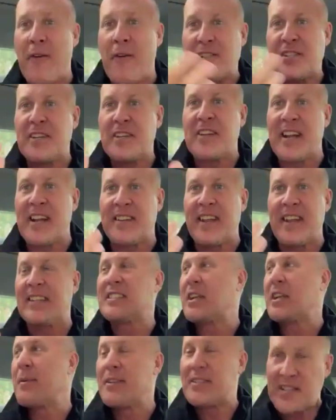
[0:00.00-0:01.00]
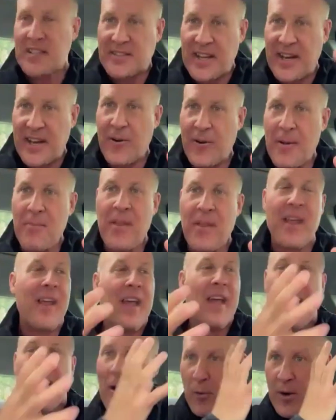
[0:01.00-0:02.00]
Eventually, Tatiana said to me, "said Darren,
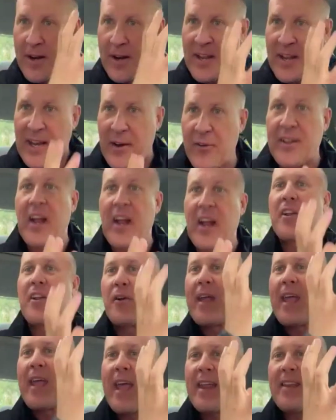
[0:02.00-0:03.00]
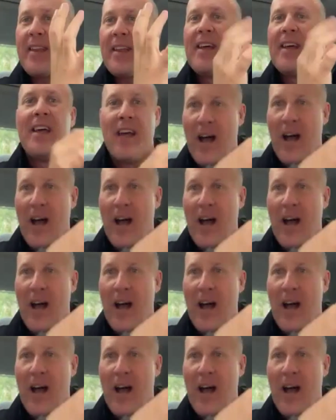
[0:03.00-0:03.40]
we're going to take everything out of your head.